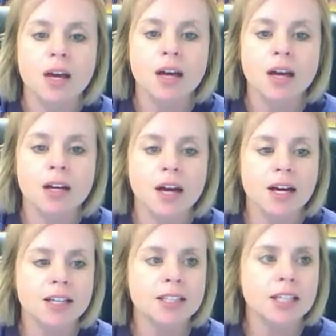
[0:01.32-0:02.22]
Hi
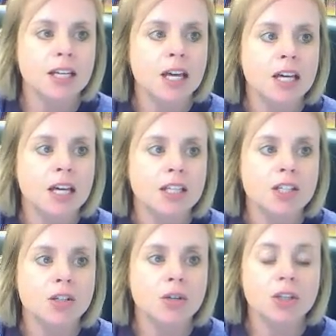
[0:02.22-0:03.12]
guys.
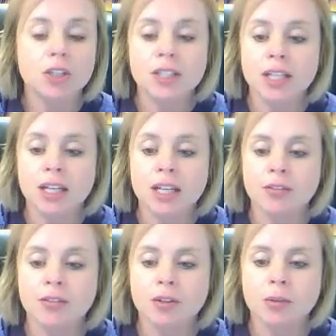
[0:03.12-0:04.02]
So it looks like
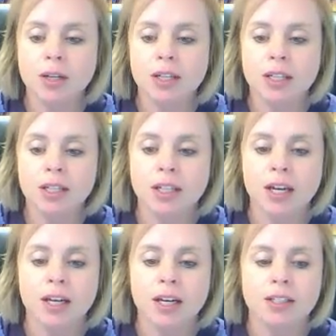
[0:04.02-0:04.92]
everybody
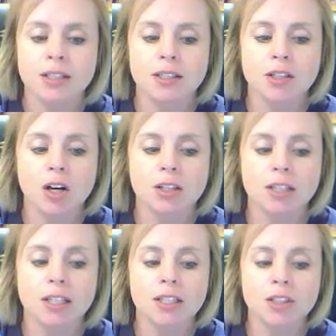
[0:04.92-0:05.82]
has gotten
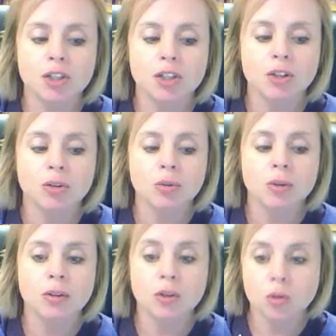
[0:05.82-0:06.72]
into
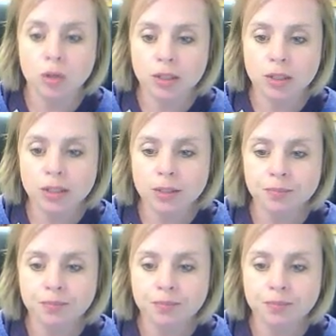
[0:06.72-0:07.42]
the course.